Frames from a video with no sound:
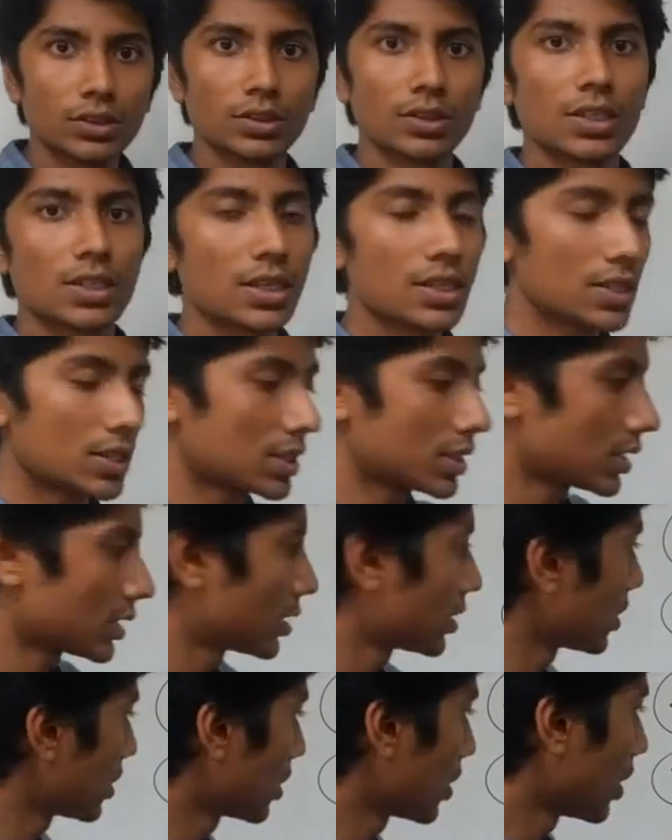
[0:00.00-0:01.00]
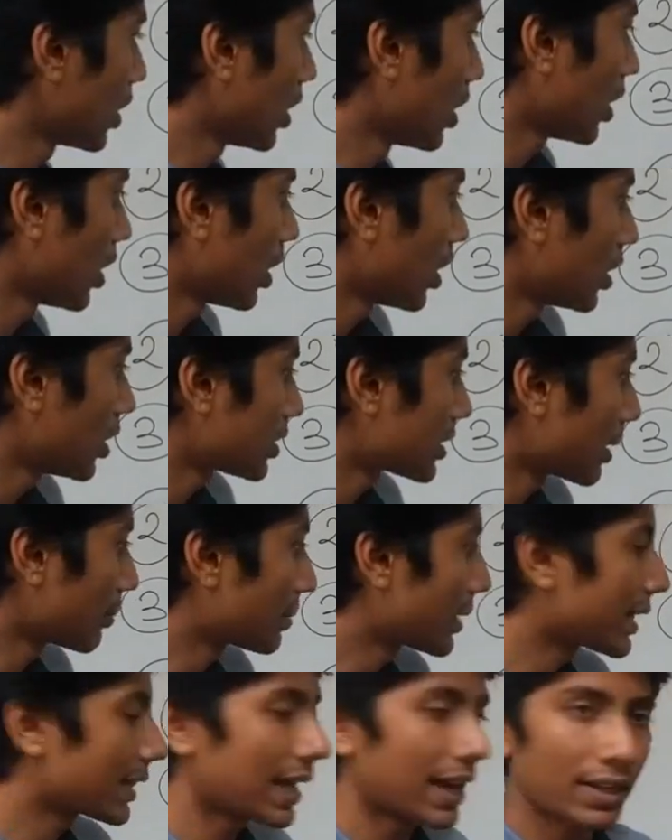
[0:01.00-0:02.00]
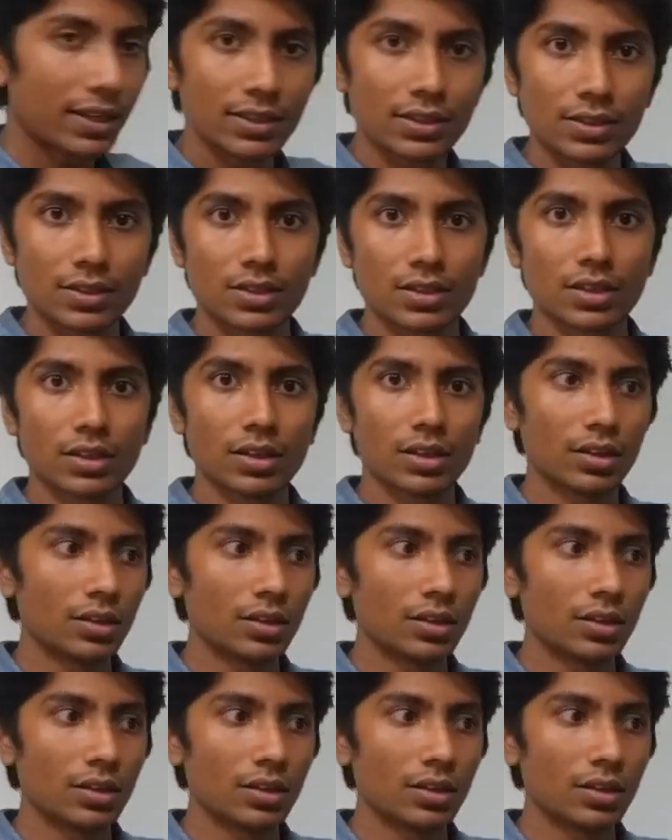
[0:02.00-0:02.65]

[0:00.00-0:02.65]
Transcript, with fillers: This is something that is